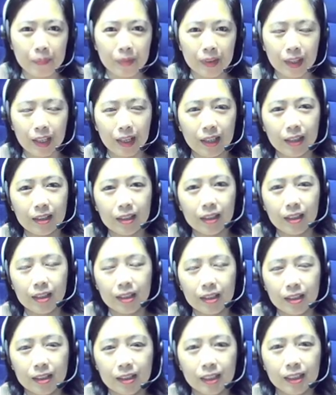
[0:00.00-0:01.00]
Okay,
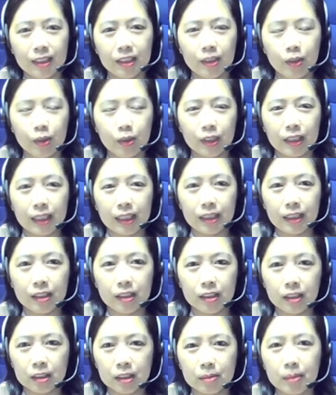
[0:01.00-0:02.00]
this is used as a
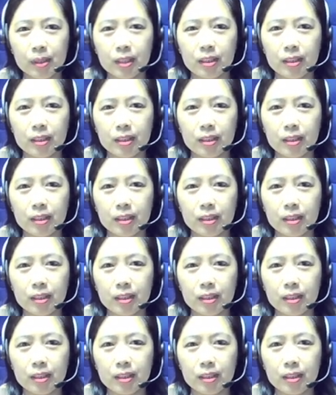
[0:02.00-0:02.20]
determiner